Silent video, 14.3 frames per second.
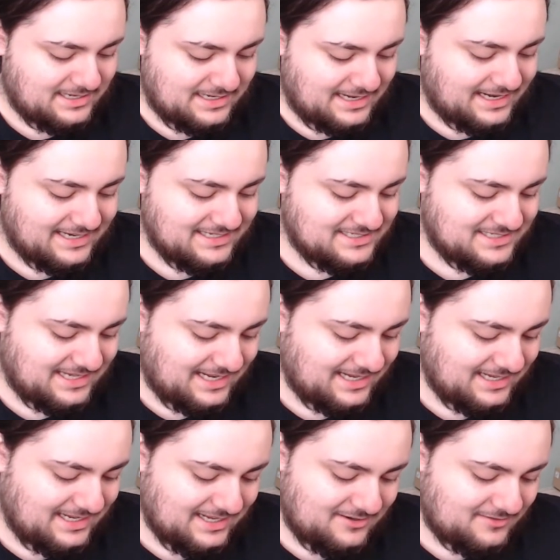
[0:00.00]
I,
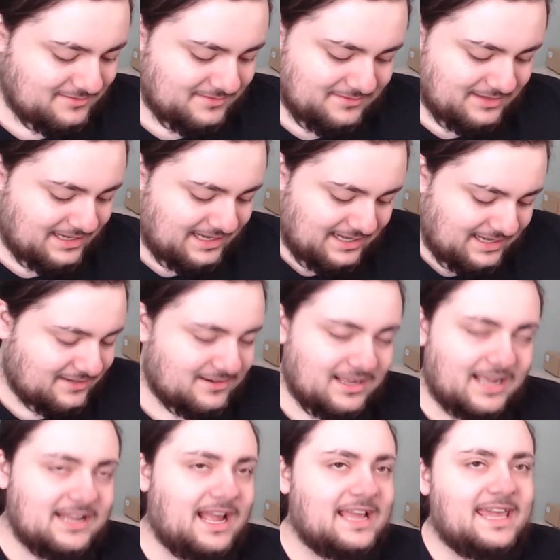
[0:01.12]
I,
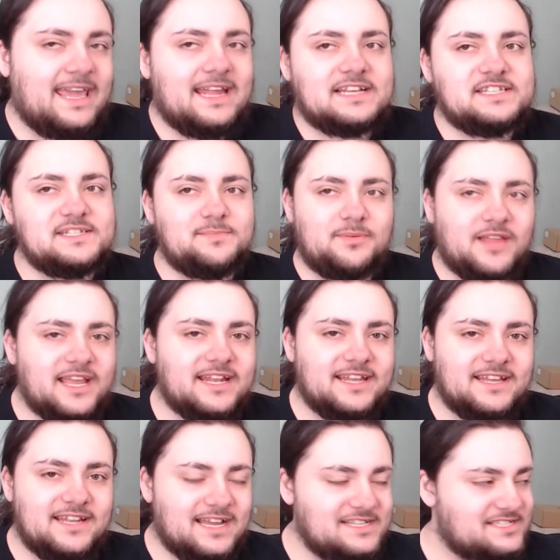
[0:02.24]
I, I can't explain
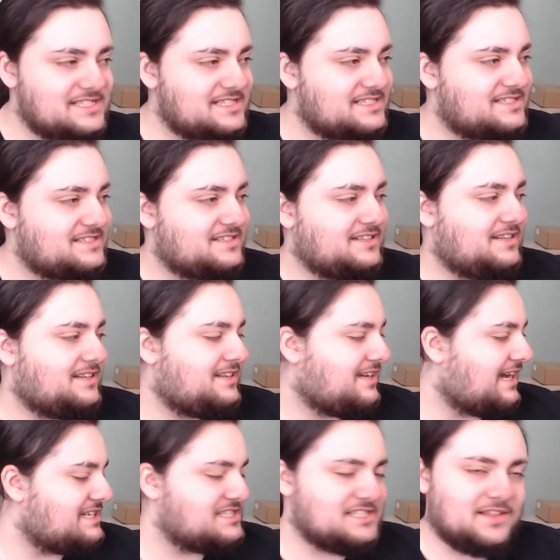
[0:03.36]
it. I just
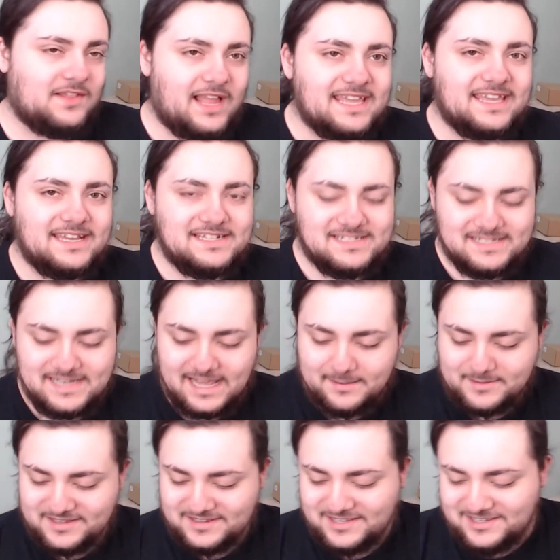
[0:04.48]
I just like it,
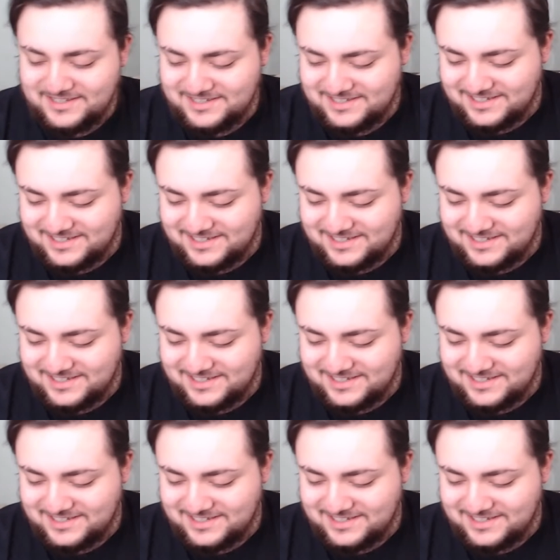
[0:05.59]
damn it.